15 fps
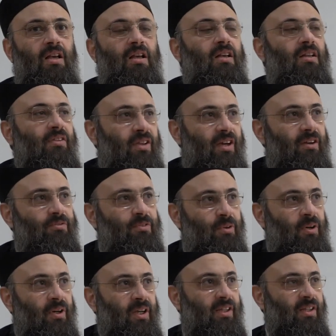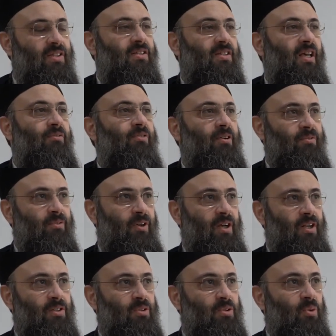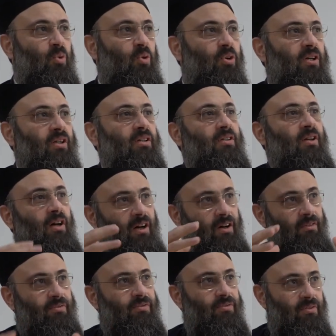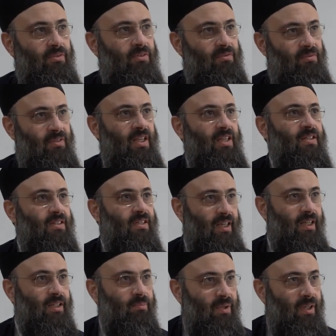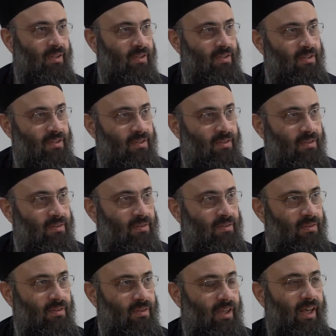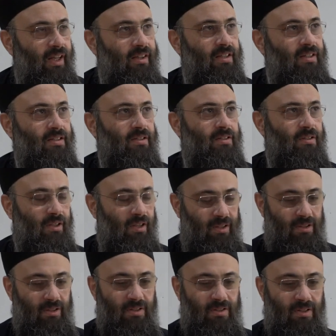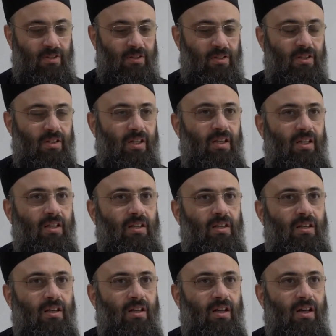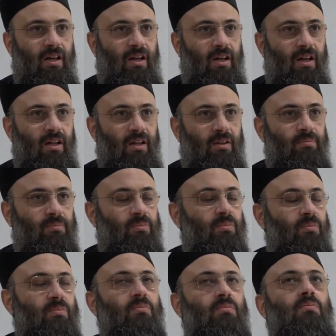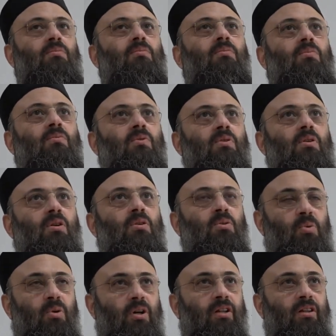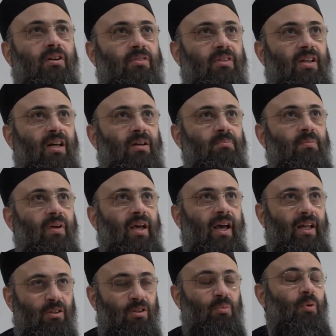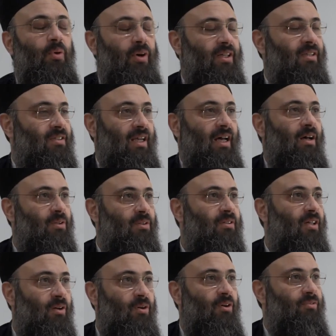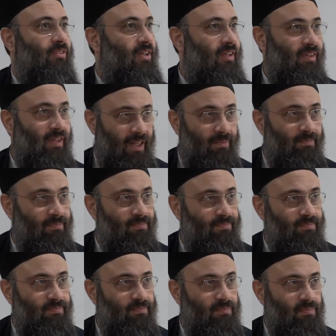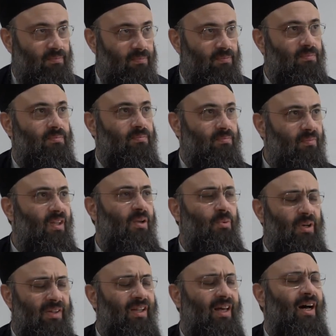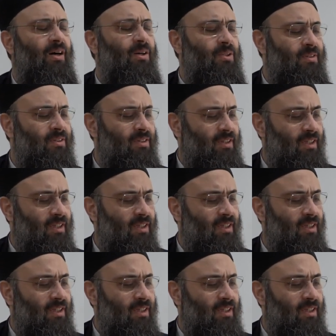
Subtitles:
Therefore, it is safer for us to warn of these statements and to certainly to warn of them and to point out the kufr in them without